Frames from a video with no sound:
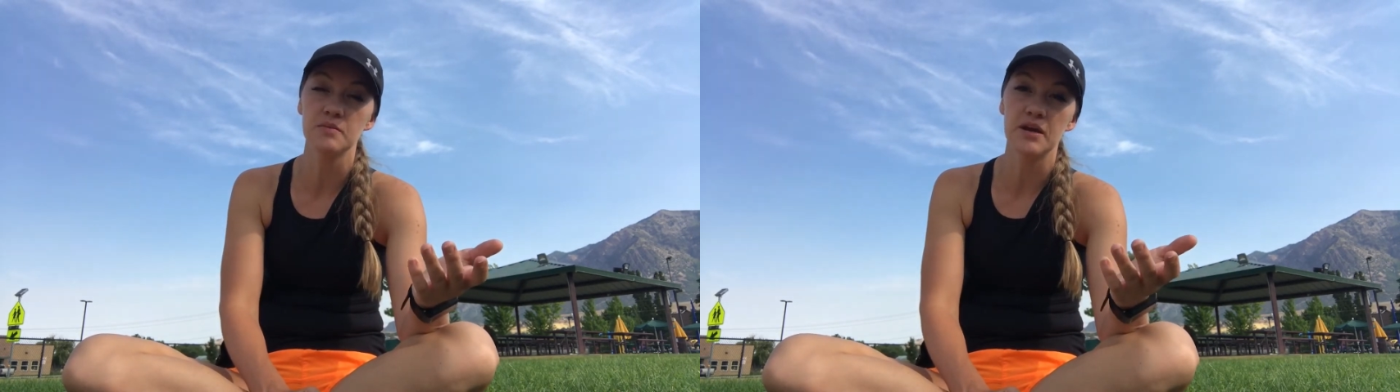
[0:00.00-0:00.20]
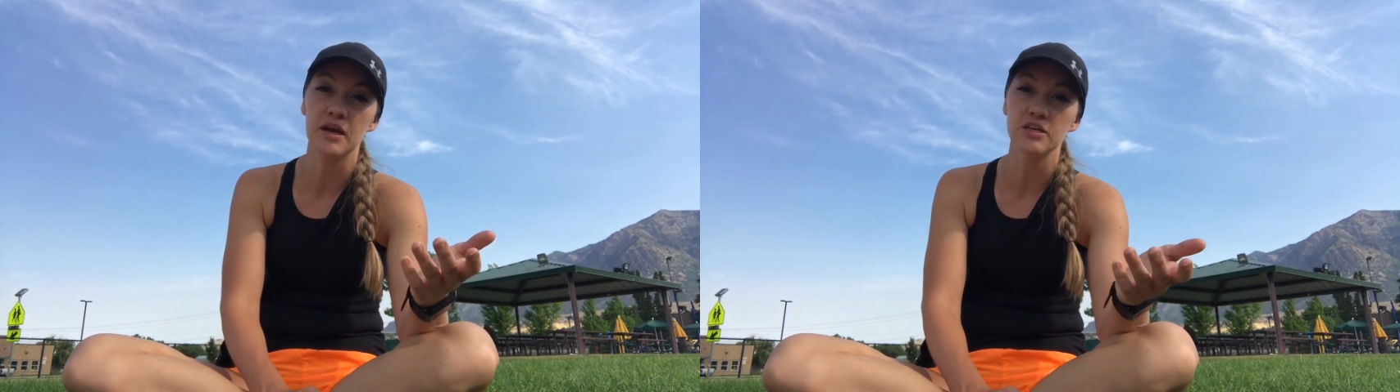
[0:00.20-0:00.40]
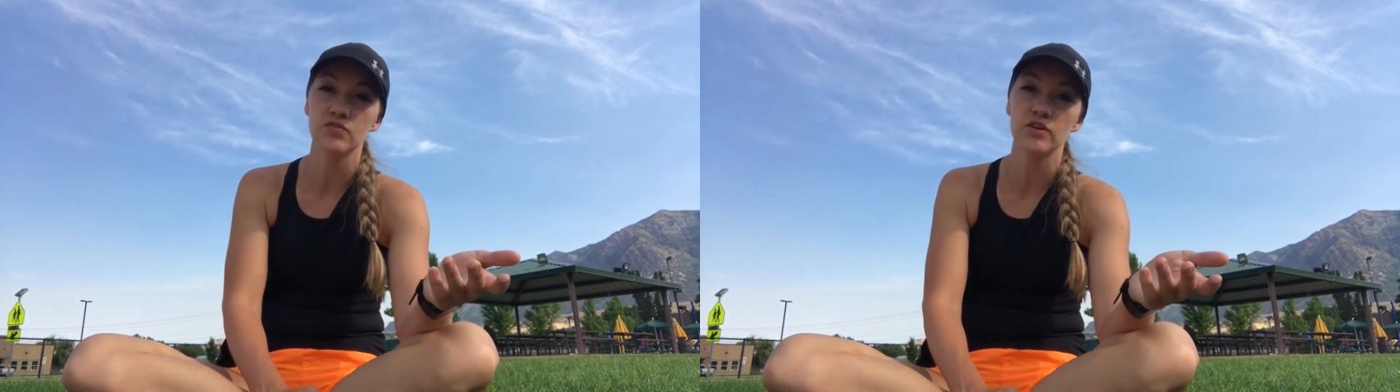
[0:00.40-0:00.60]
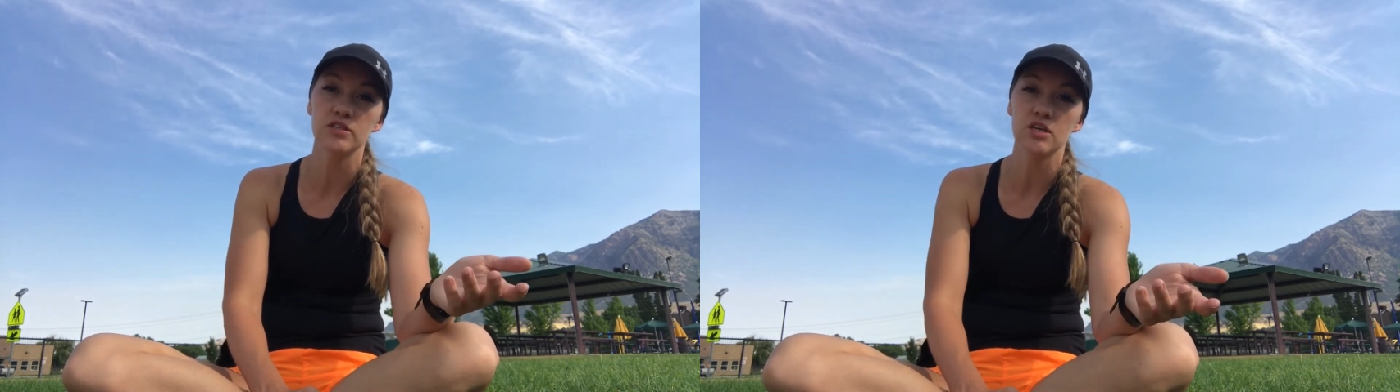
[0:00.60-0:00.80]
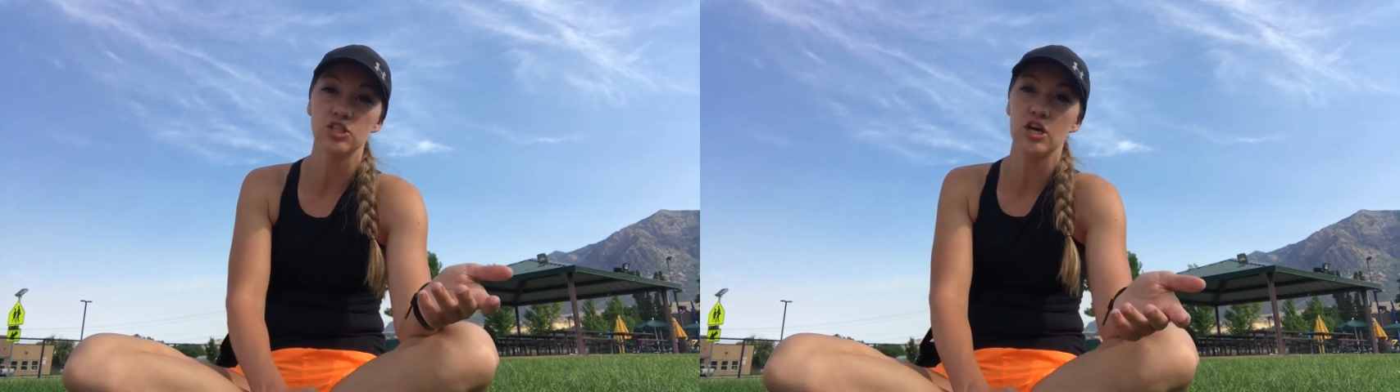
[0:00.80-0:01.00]
in my next
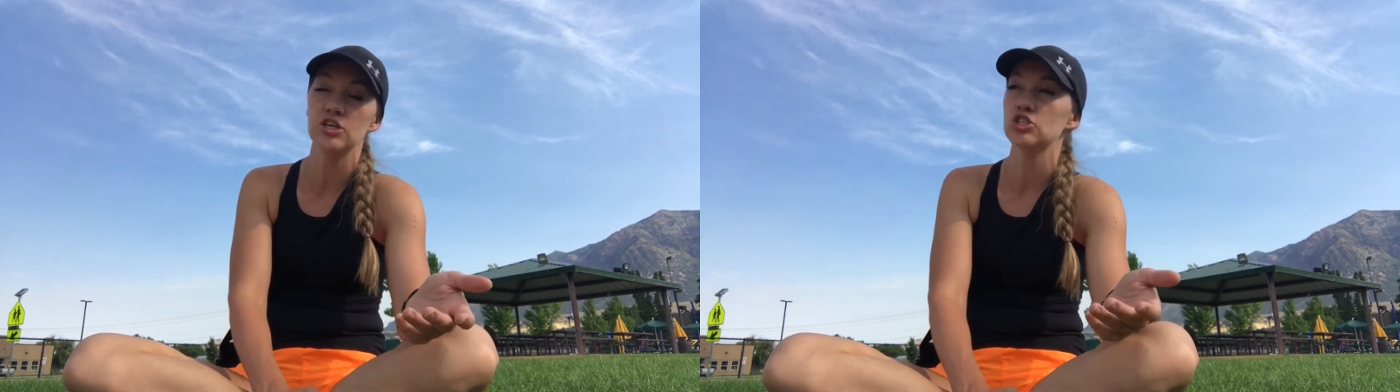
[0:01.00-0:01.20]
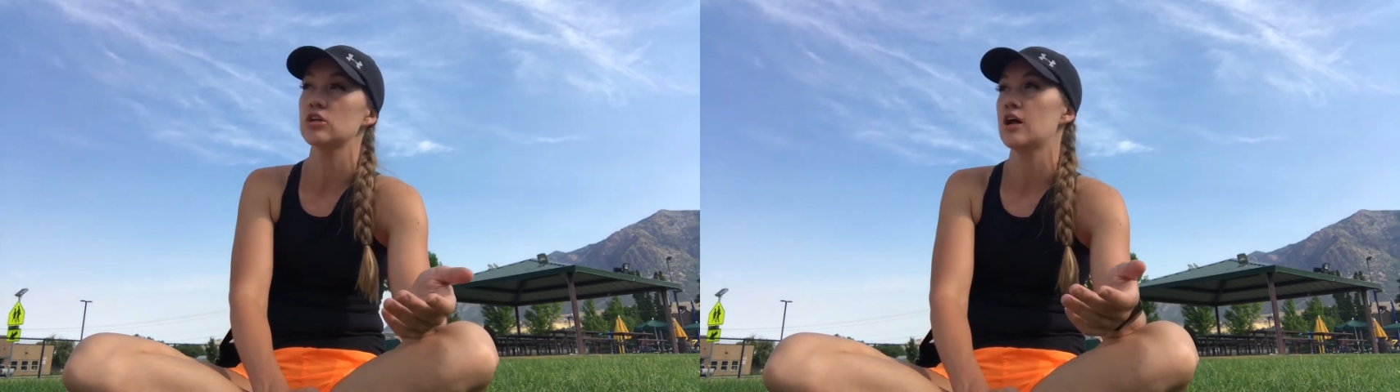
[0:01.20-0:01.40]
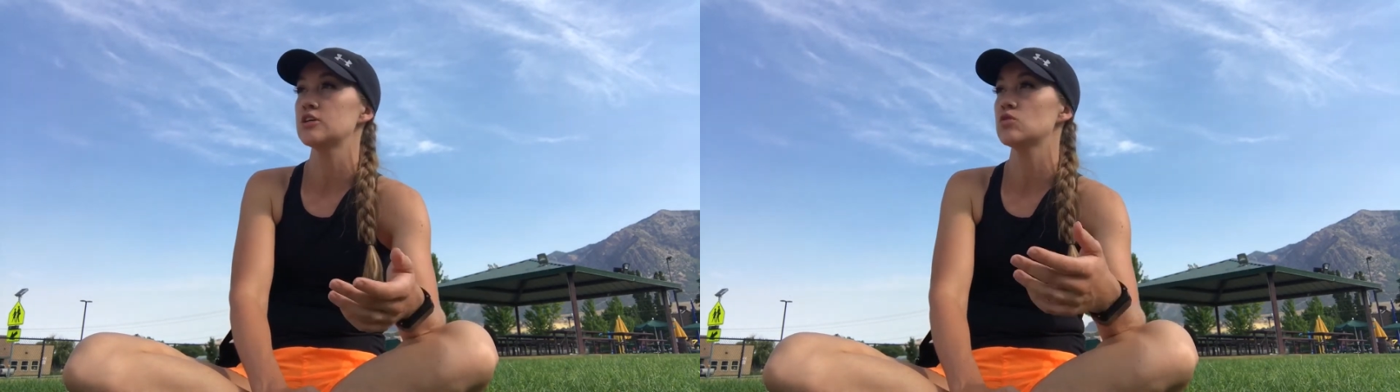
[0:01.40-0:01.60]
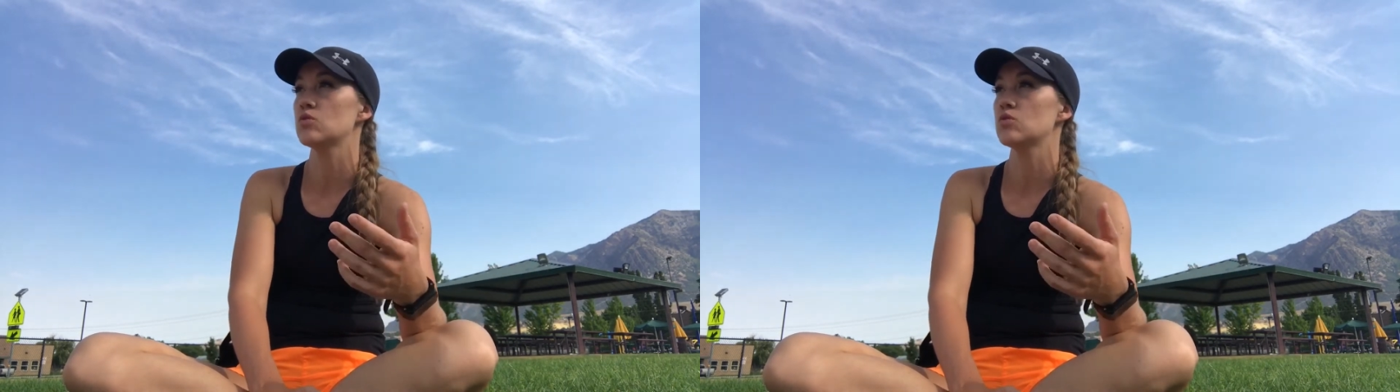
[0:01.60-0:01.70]
fitness education class